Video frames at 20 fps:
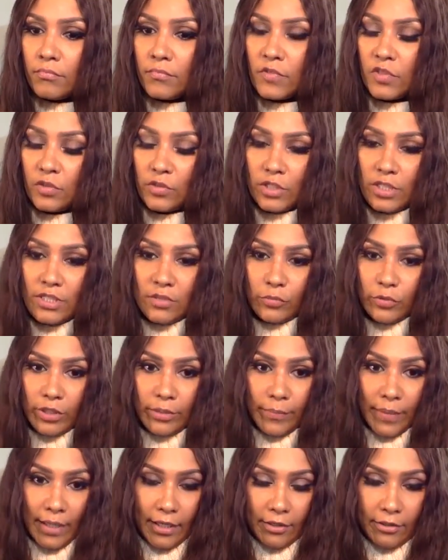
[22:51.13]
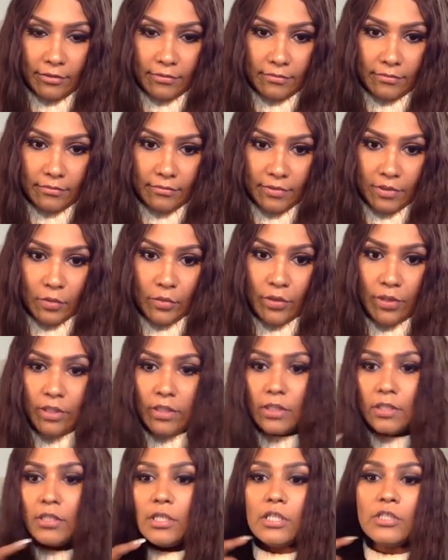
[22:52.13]
So it doesn't really matter. So
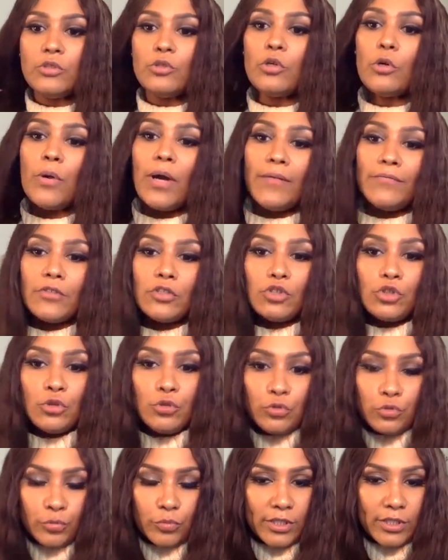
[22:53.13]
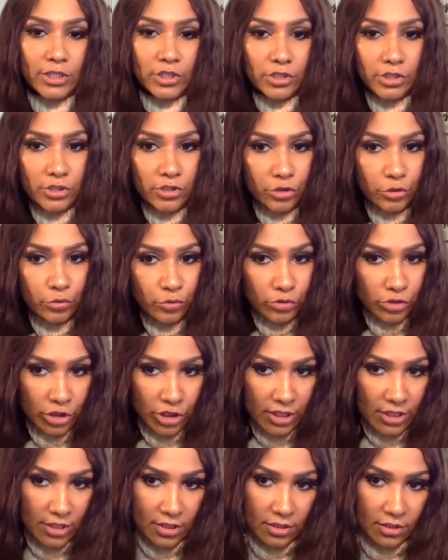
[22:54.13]
you don't have to choose religions. You
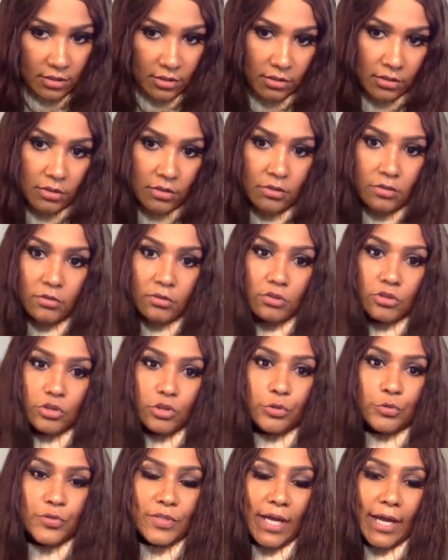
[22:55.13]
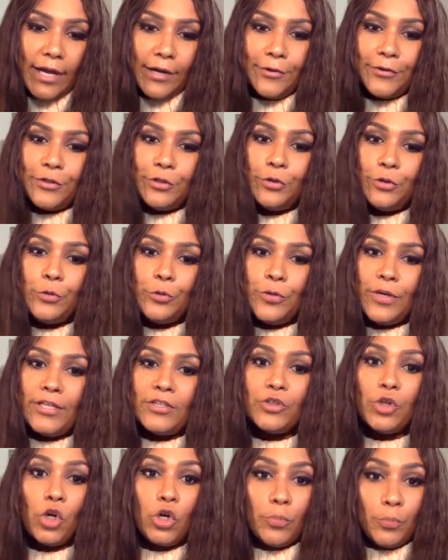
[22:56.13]
just choose how you
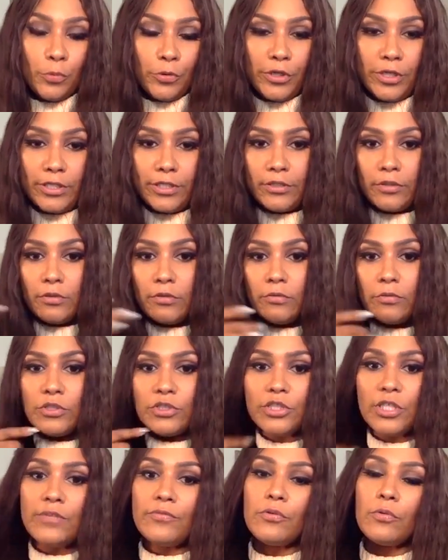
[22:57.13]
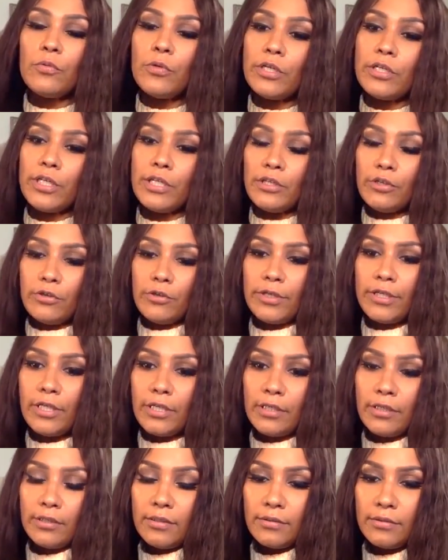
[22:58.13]
interpret whichever one that you're
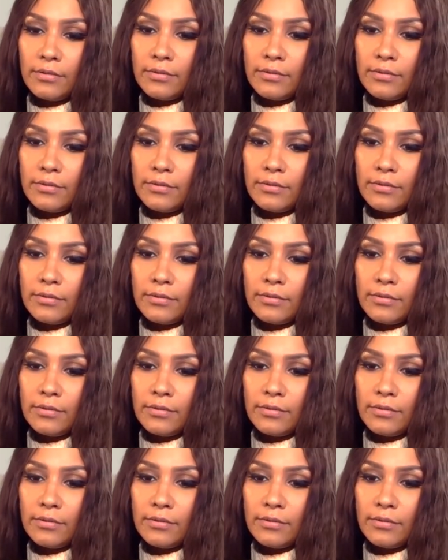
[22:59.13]
in.